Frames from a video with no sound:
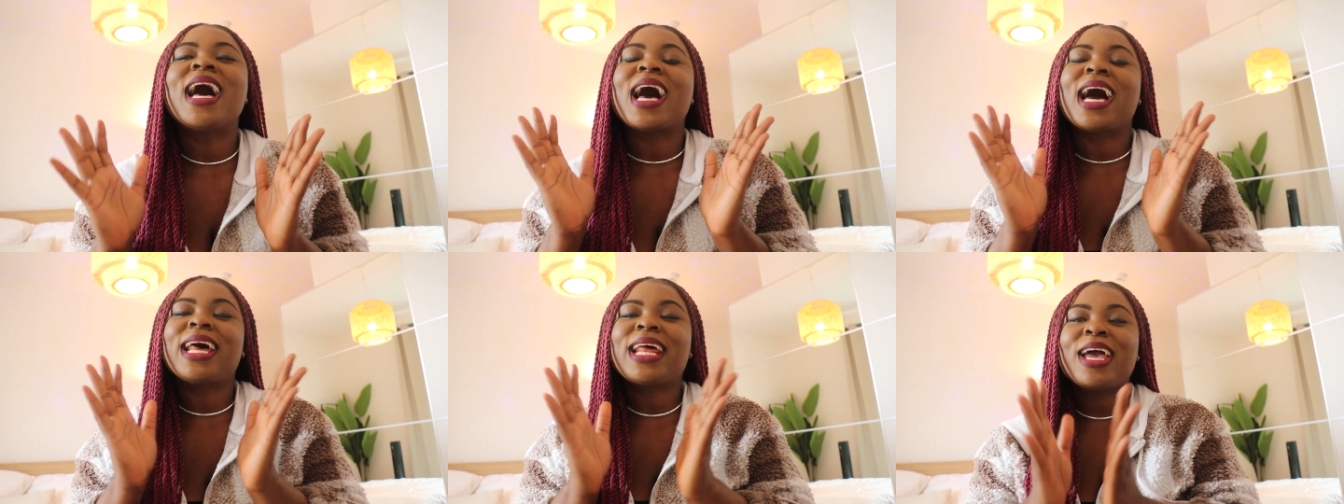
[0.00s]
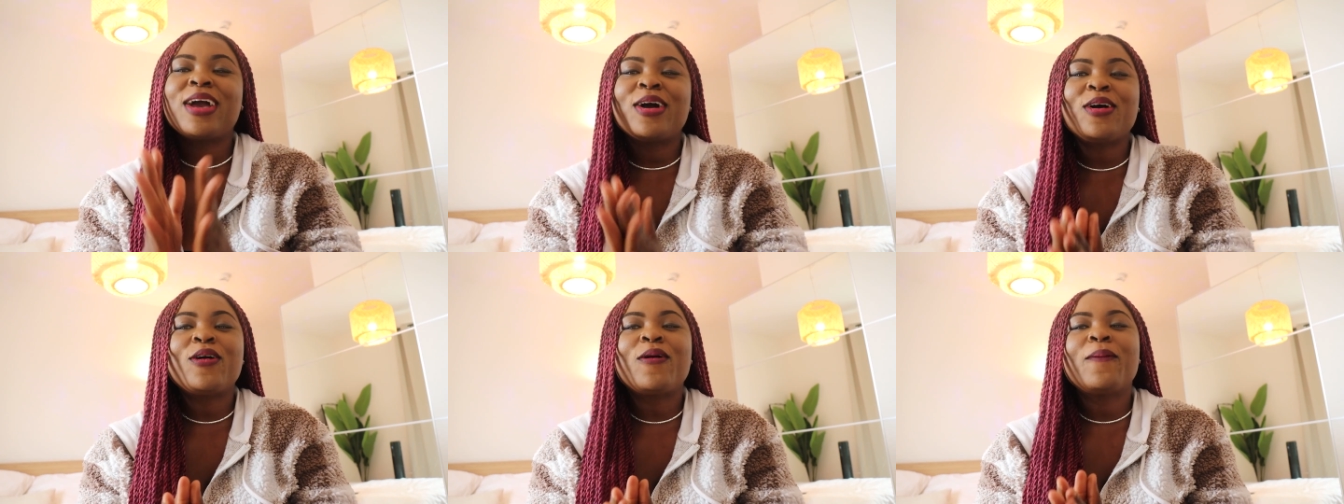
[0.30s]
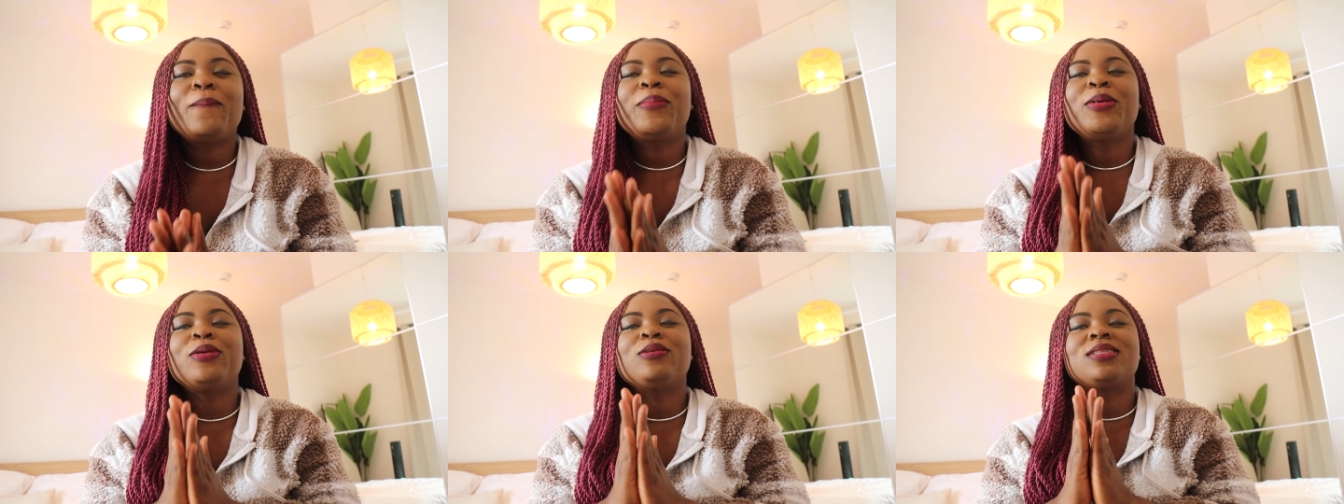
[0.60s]
and I
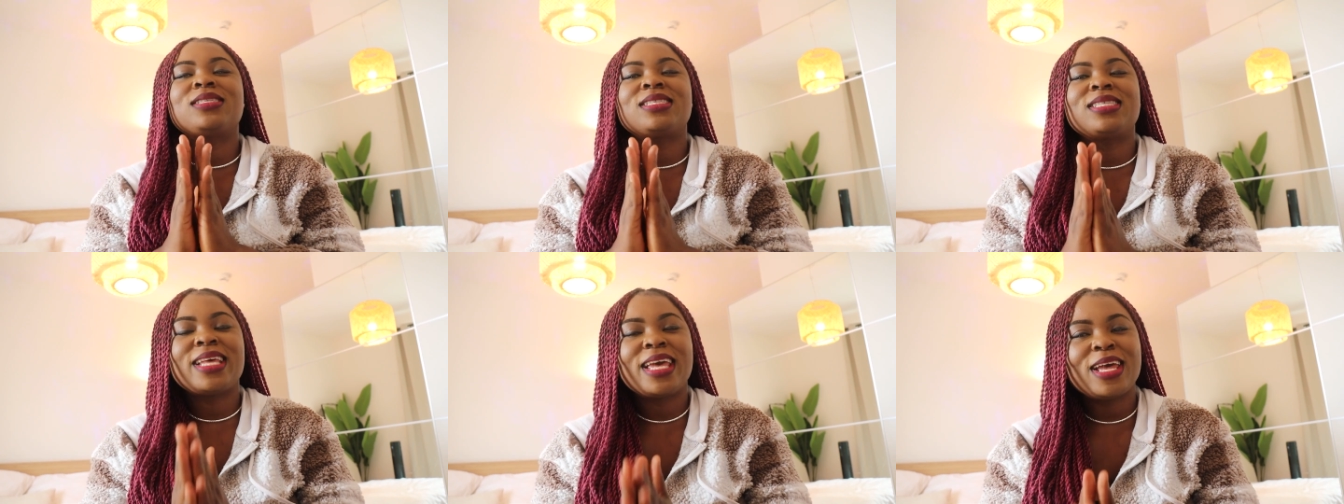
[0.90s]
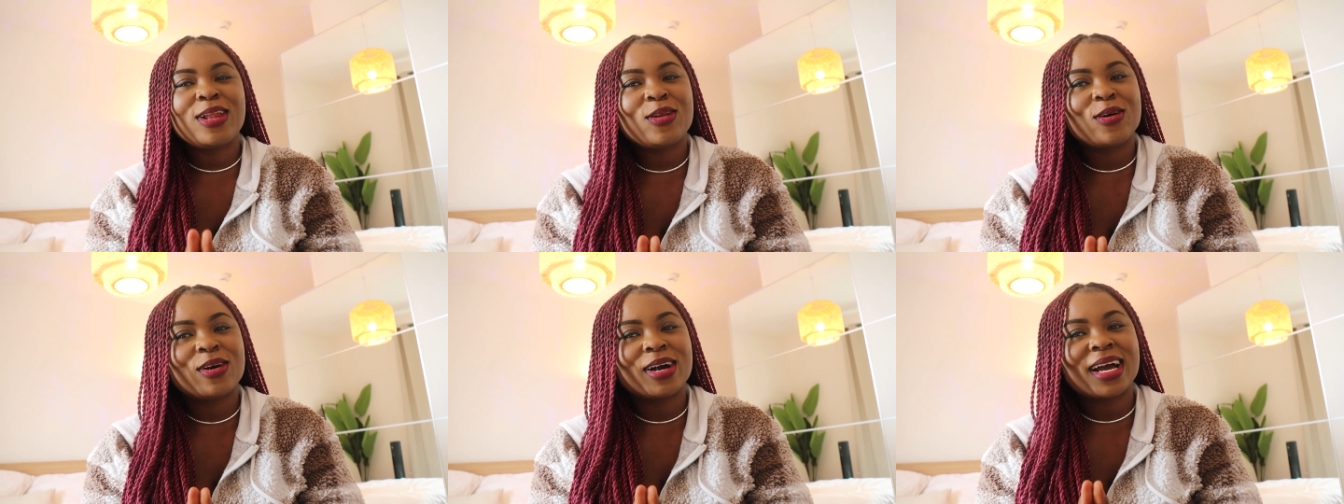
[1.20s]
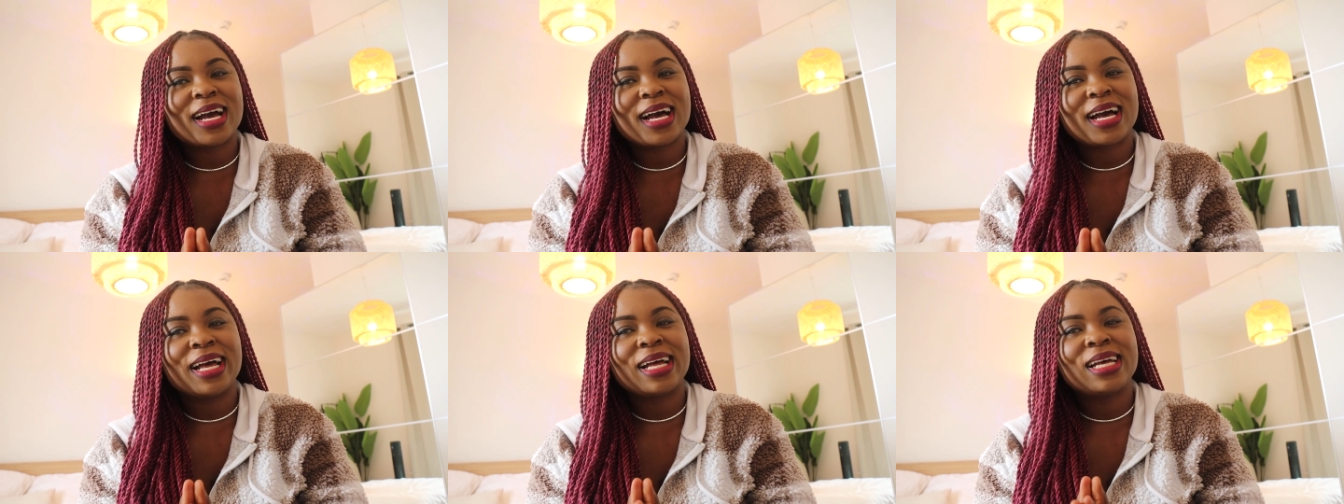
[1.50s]
hope you stay
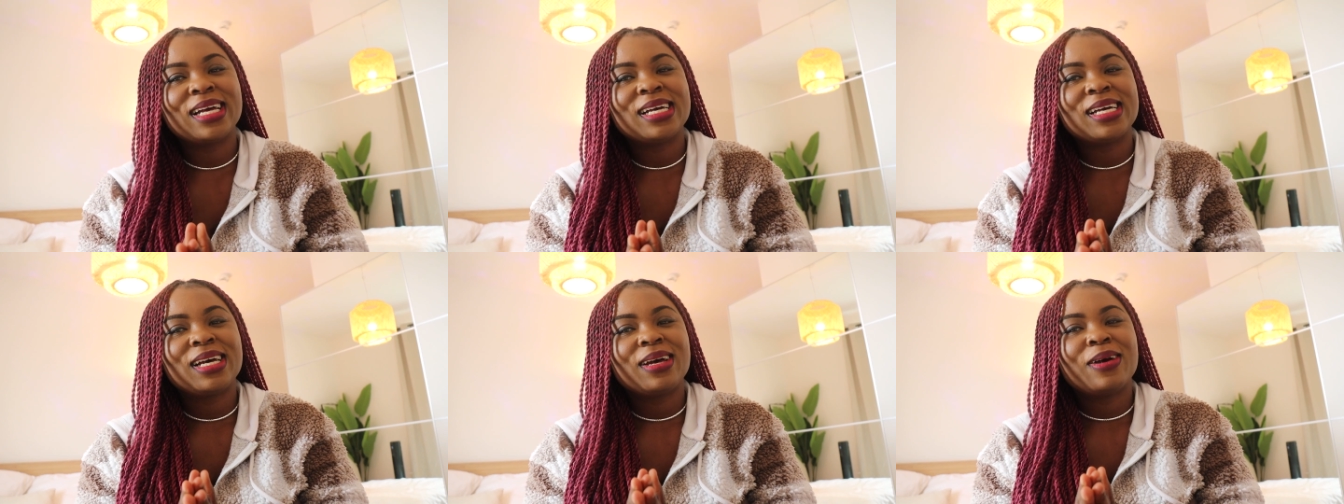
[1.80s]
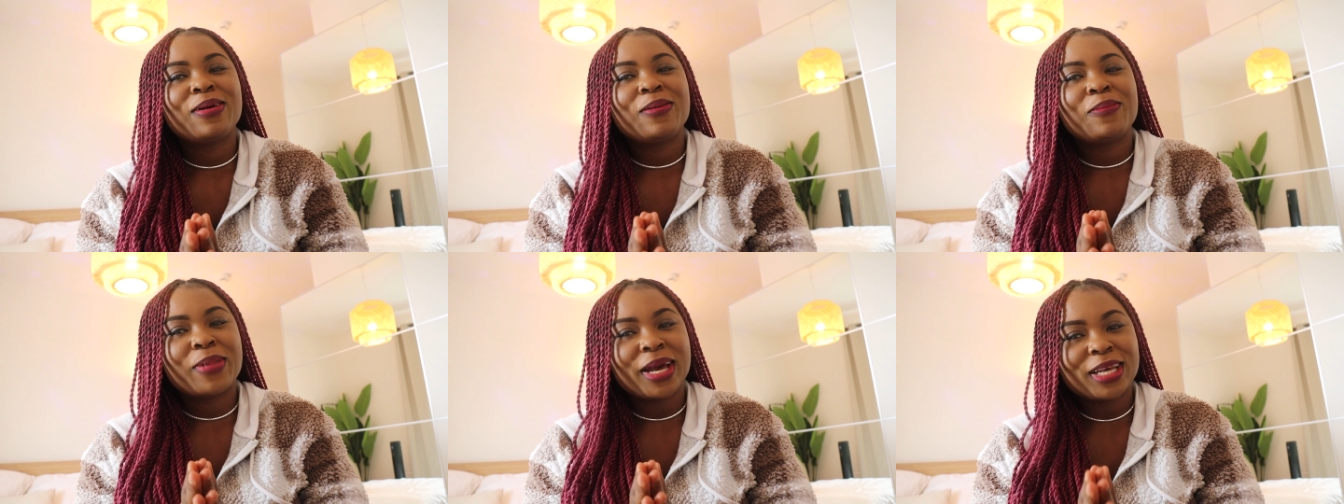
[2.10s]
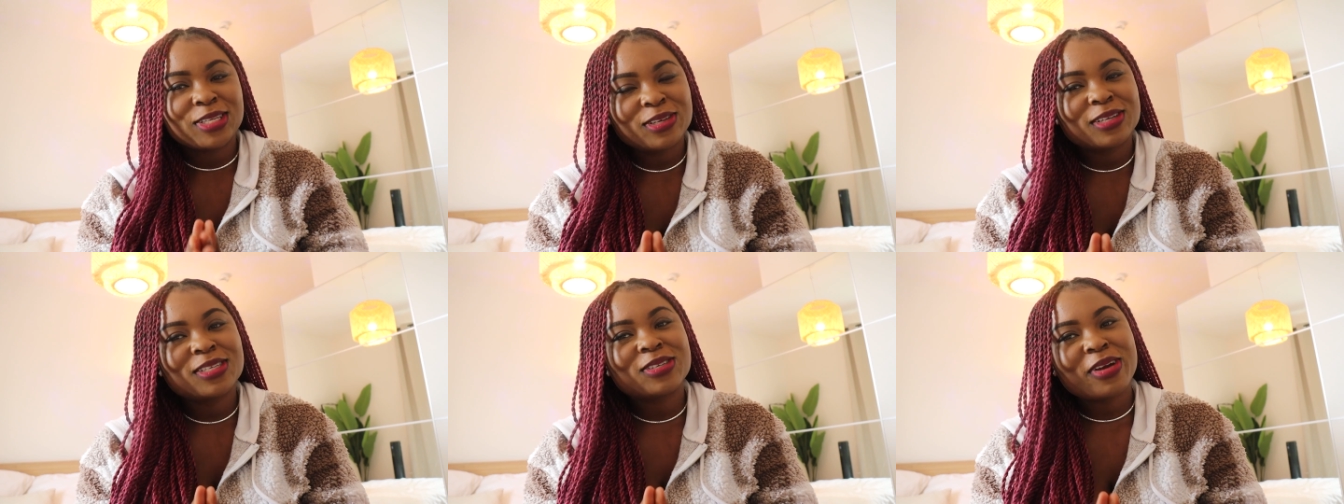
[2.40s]
longer by
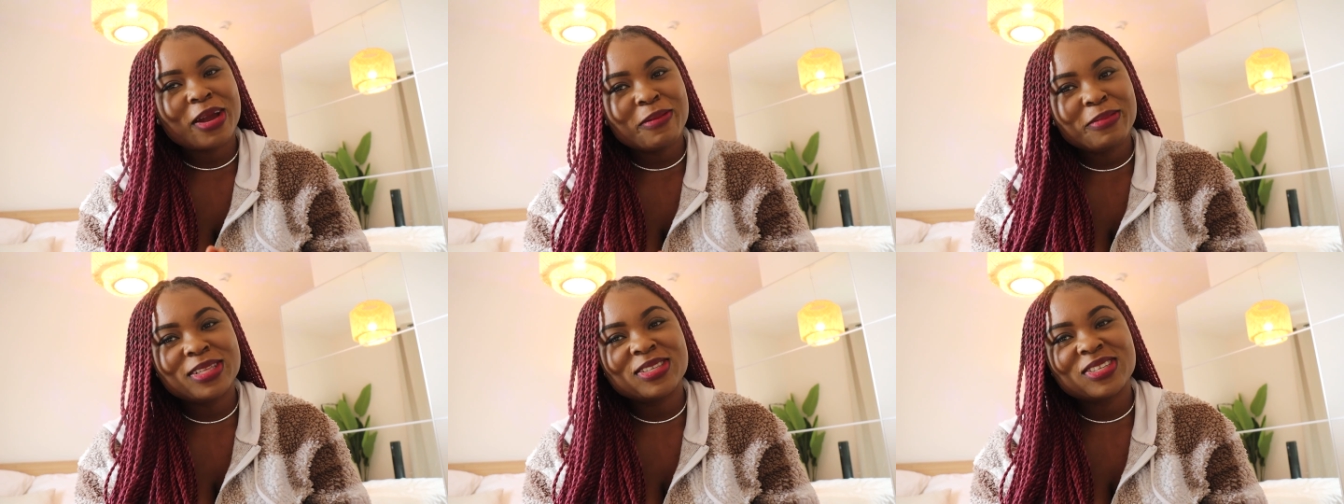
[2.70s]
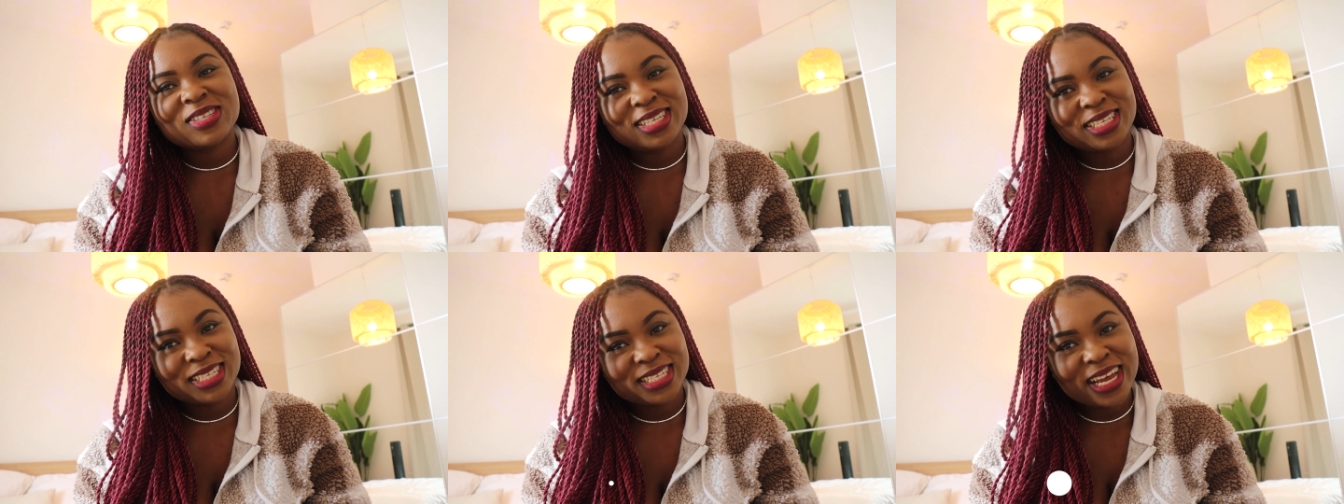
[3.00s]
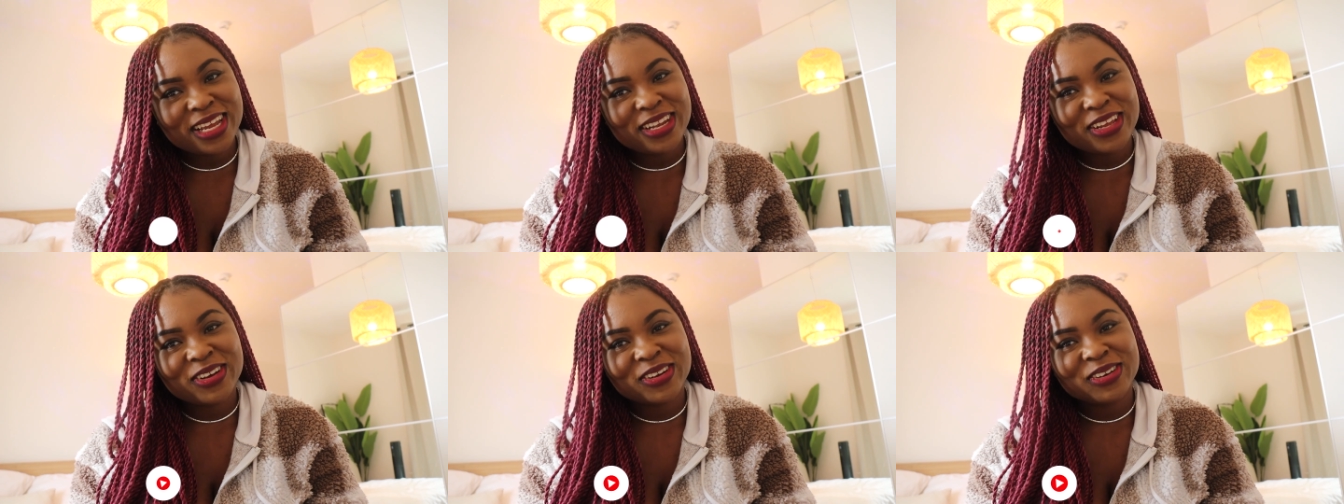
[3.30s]
subscribing to the
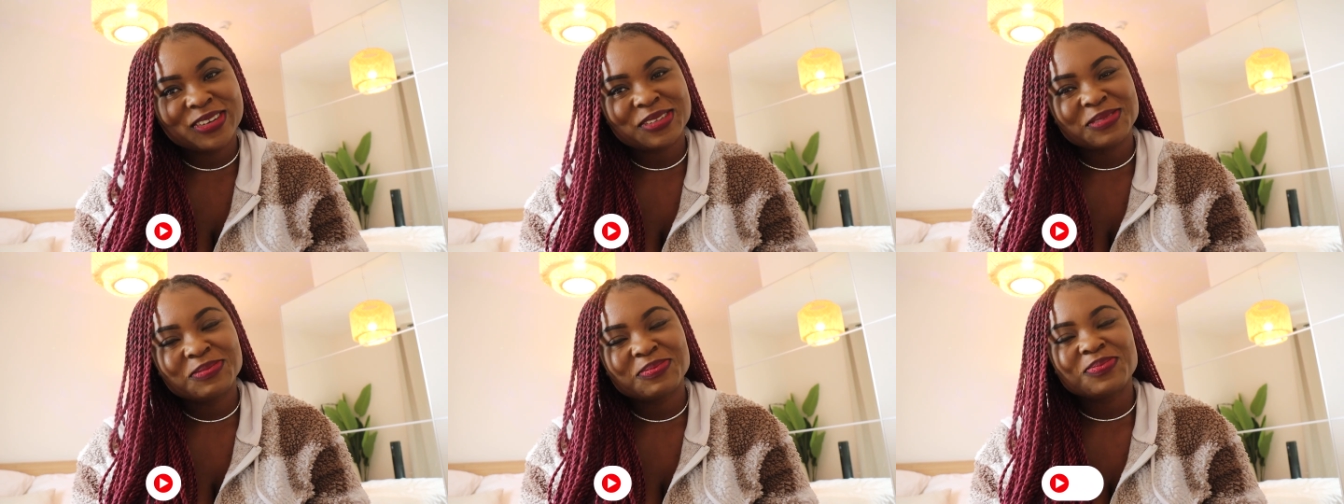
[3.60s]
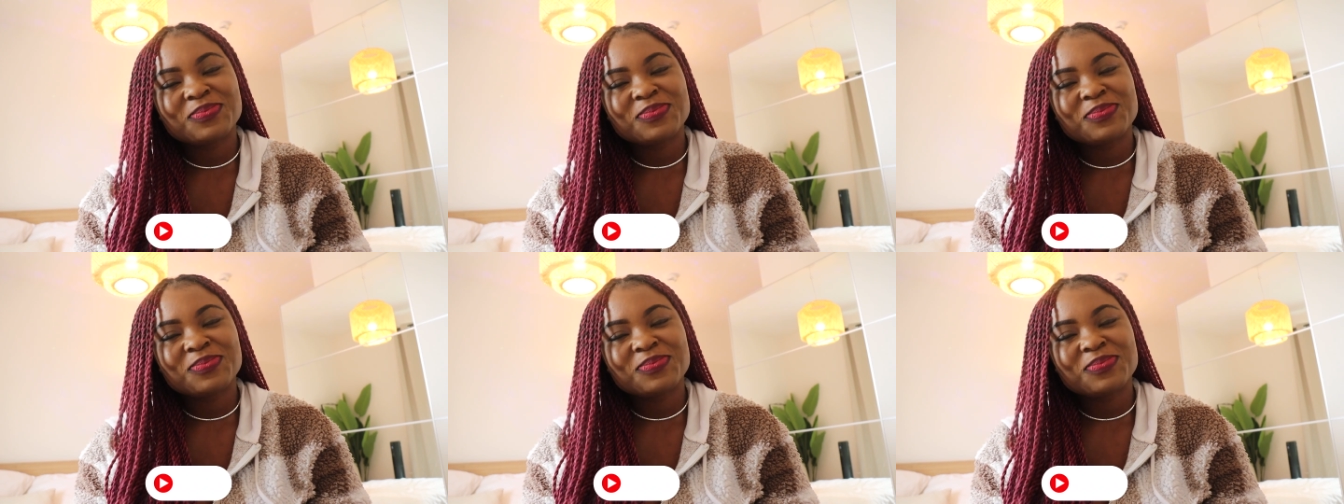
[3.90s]
channel.